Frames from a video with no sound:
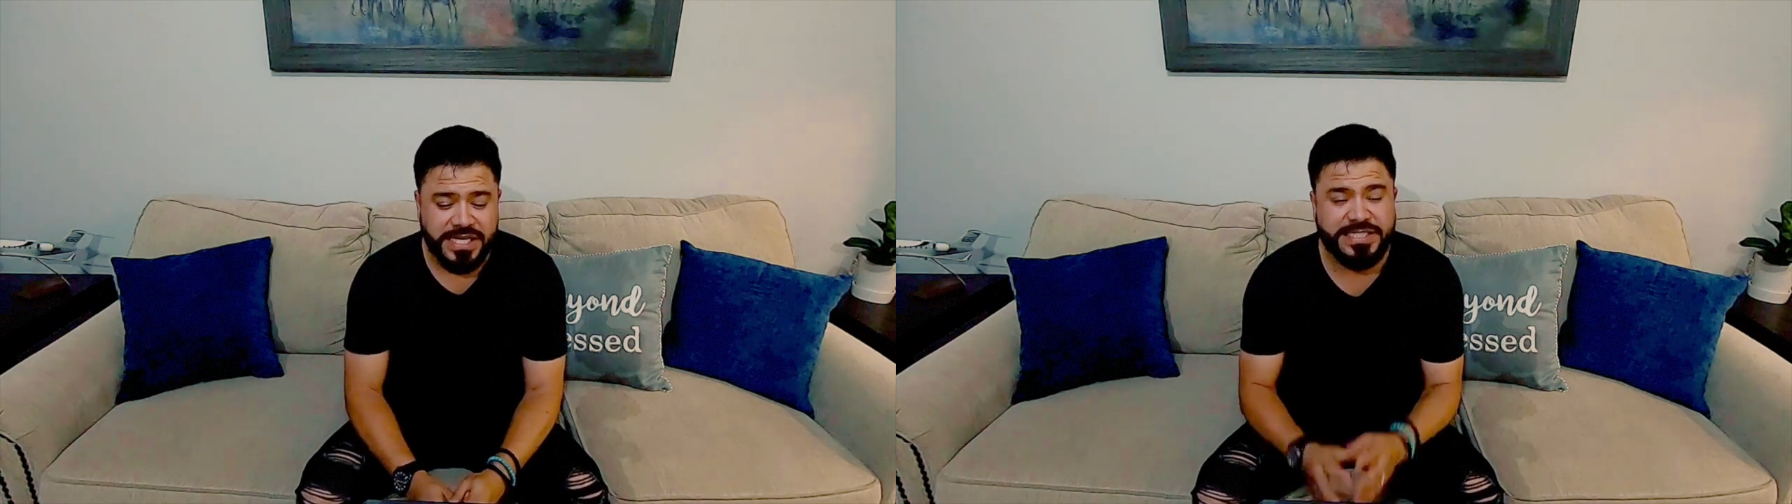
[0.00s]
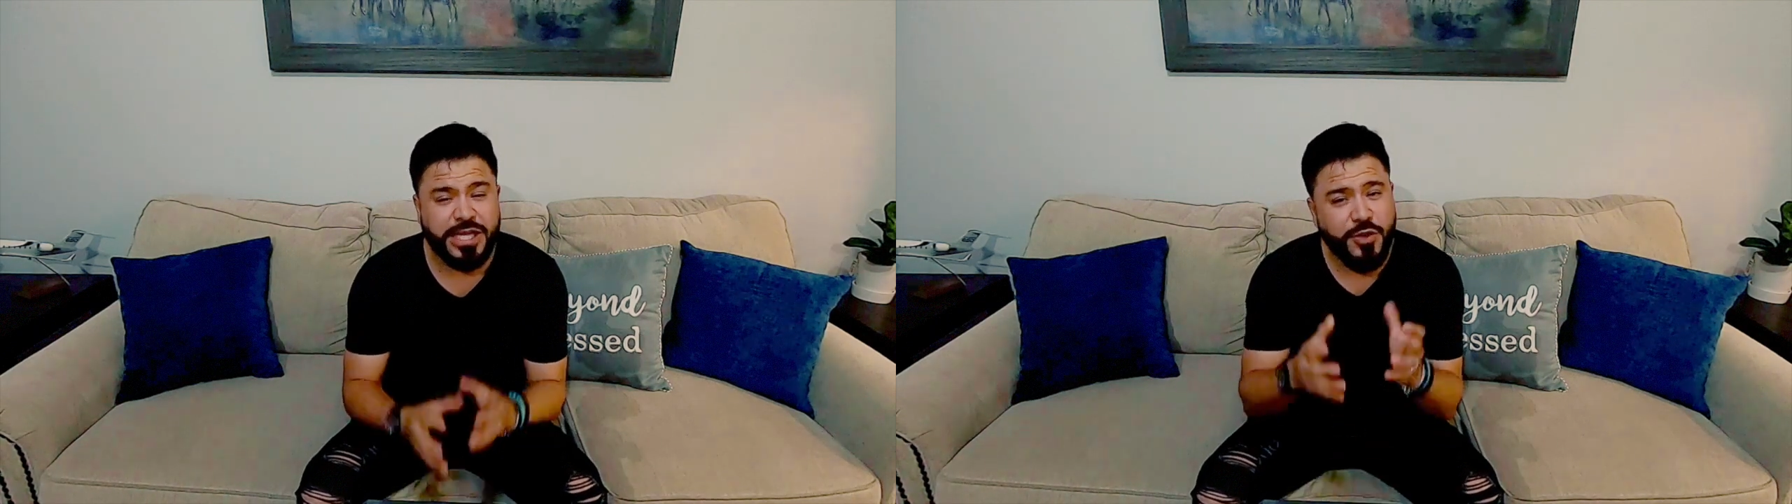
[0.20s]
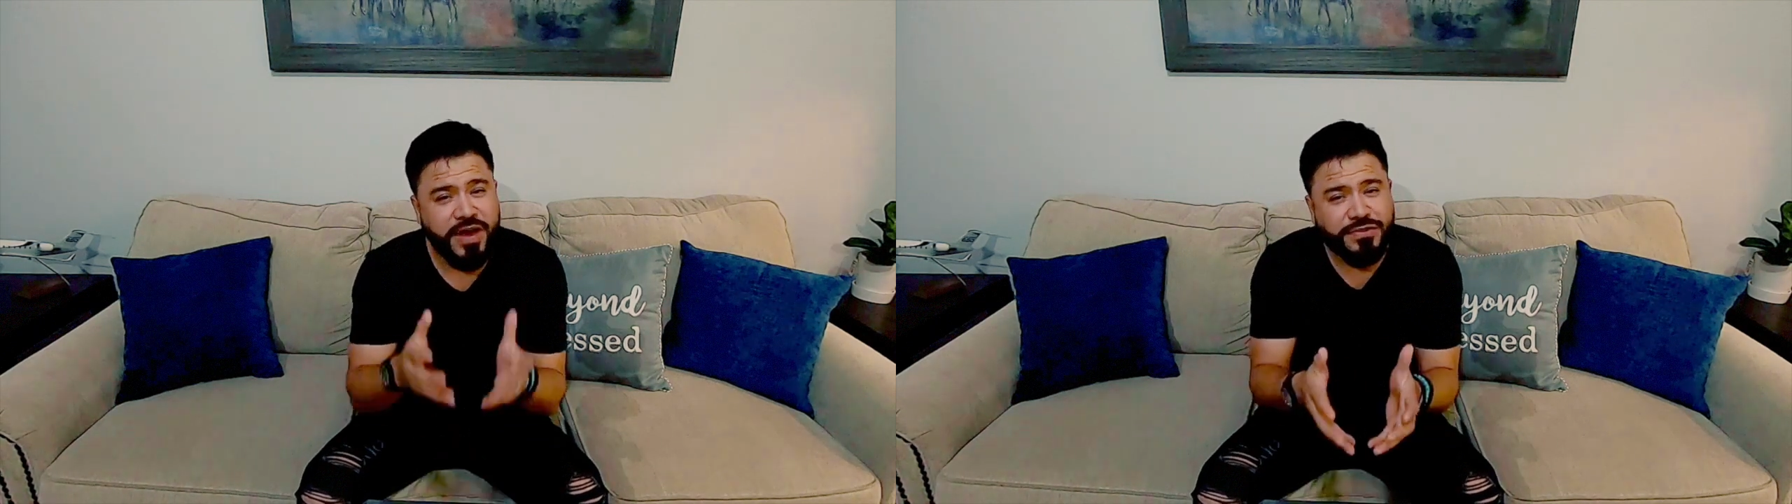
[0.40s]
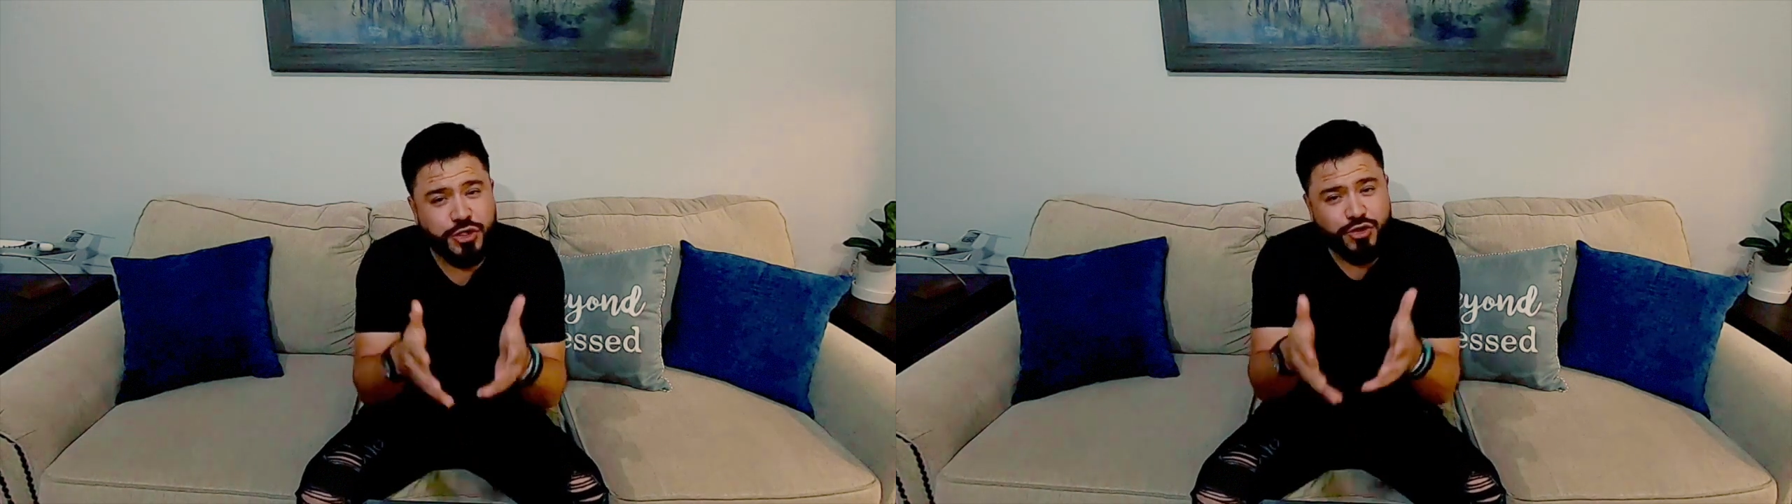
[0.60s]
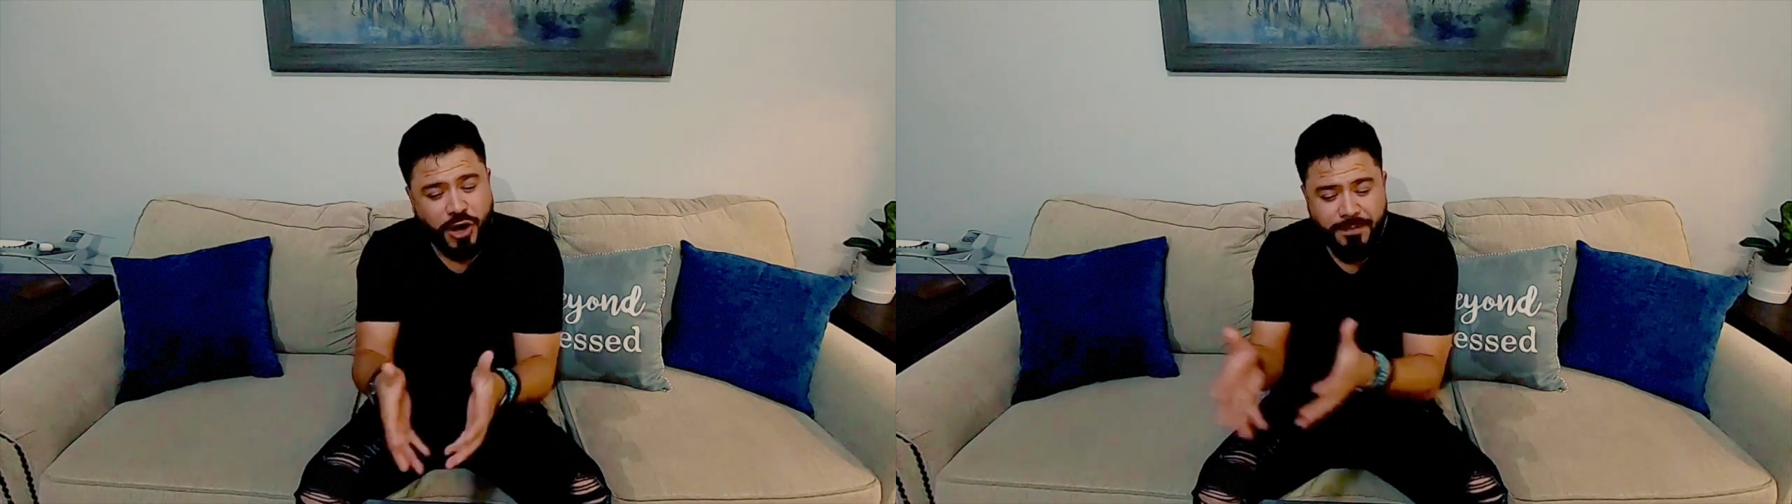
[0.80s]
is that you have to
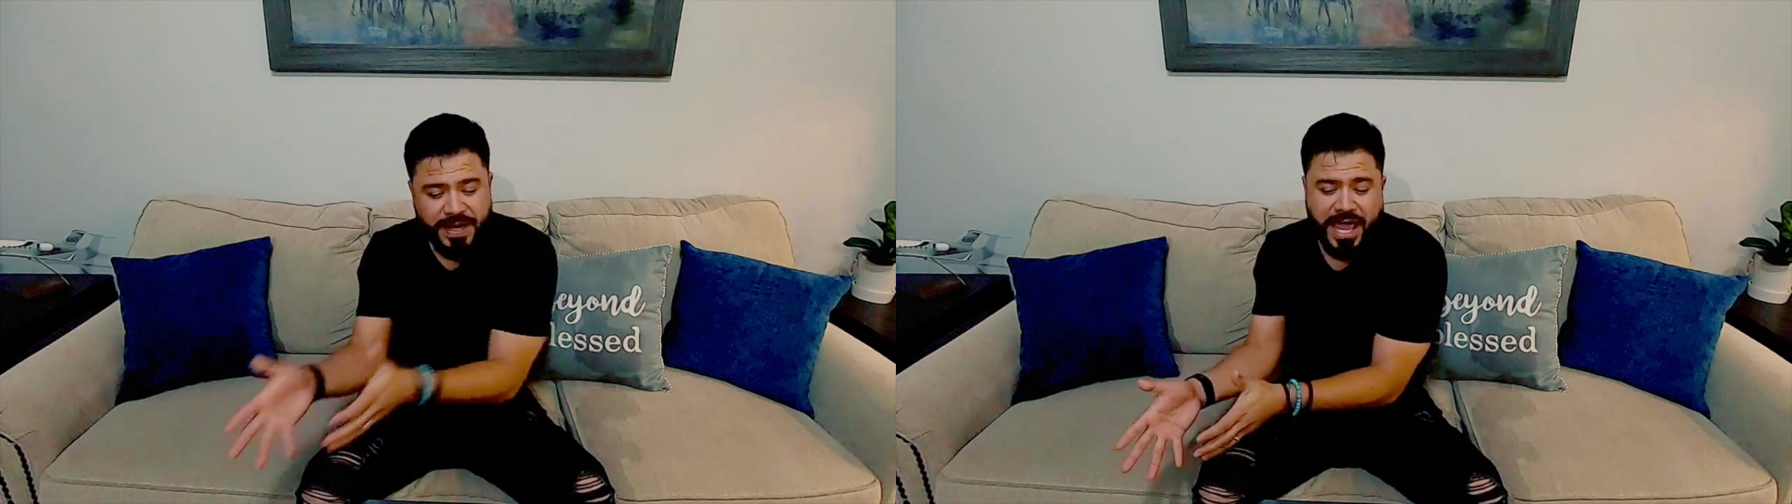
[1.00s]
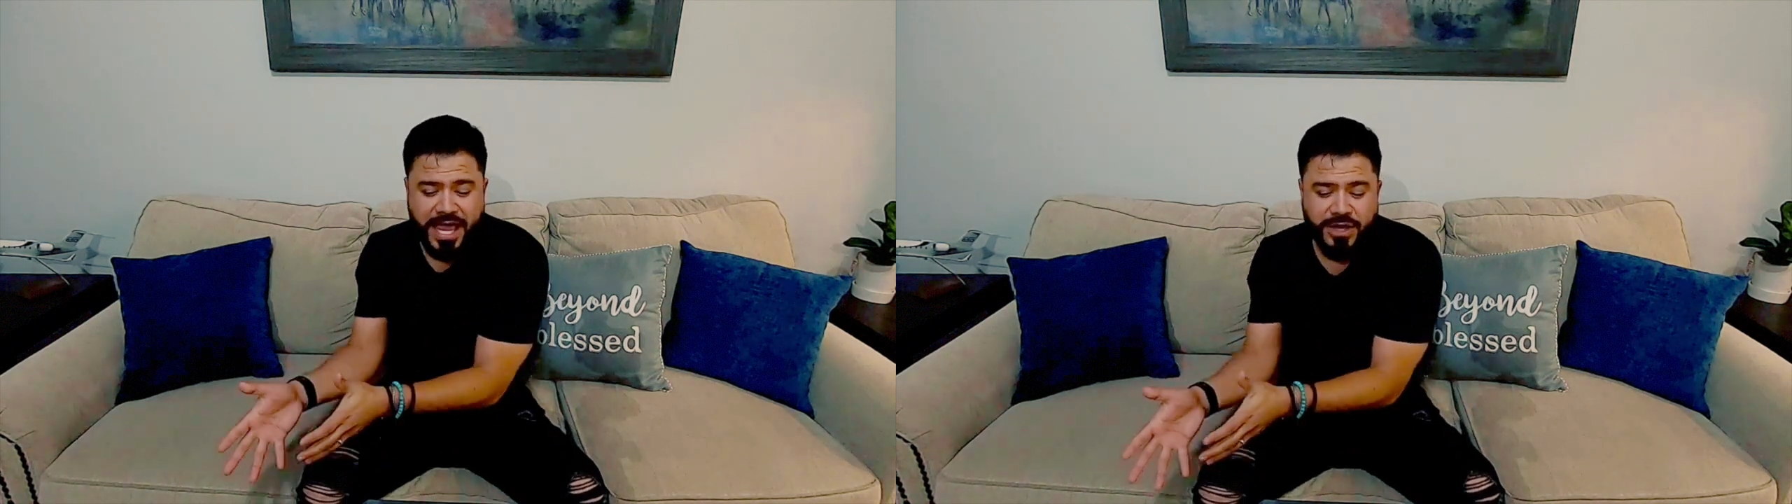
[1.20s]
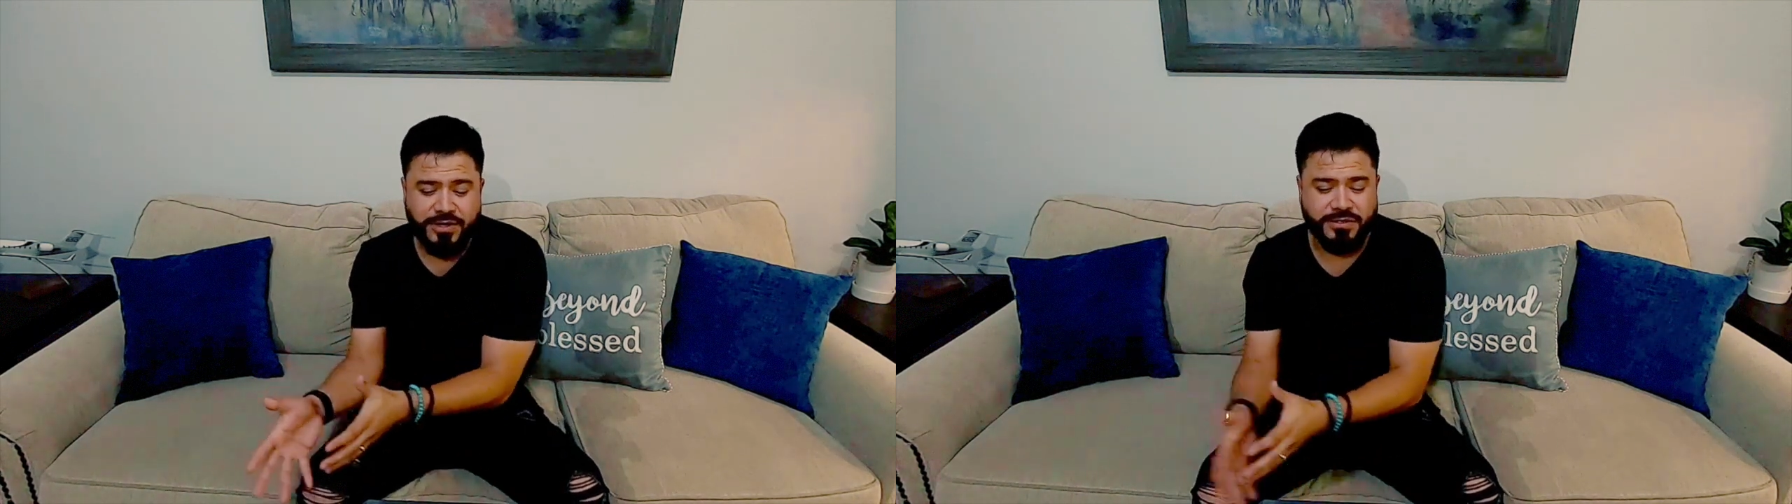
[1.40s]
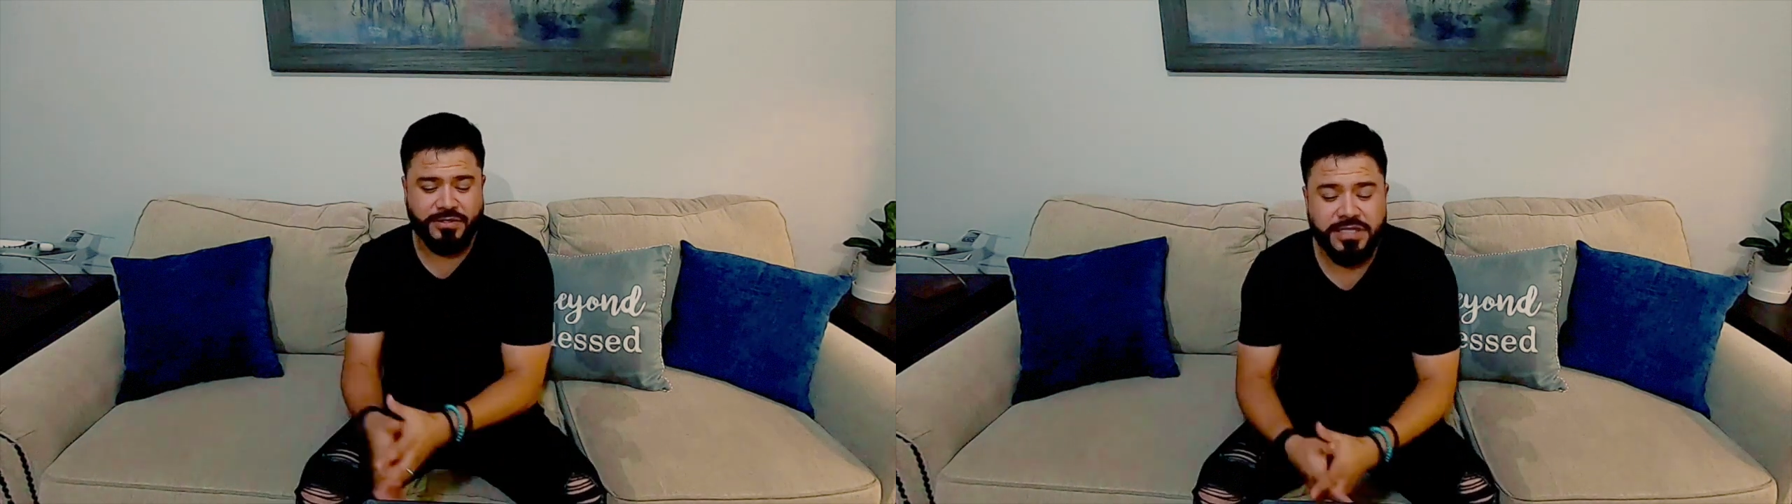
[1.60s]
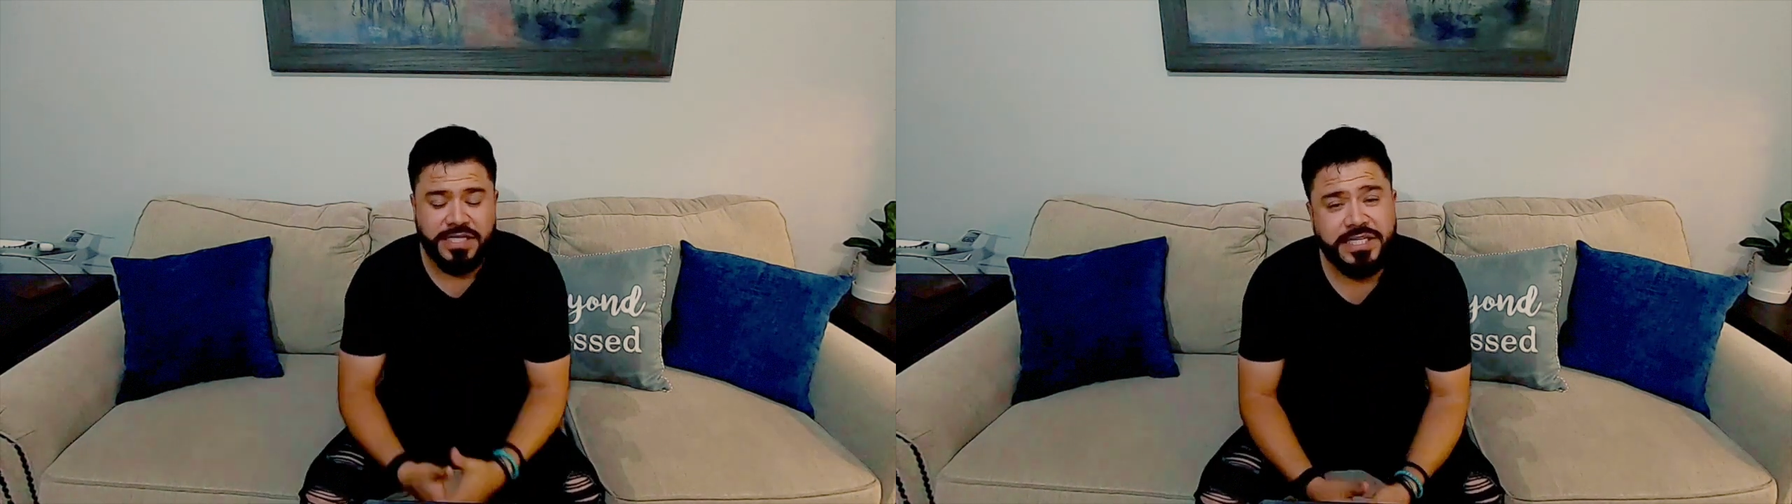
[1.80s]
drop an anchor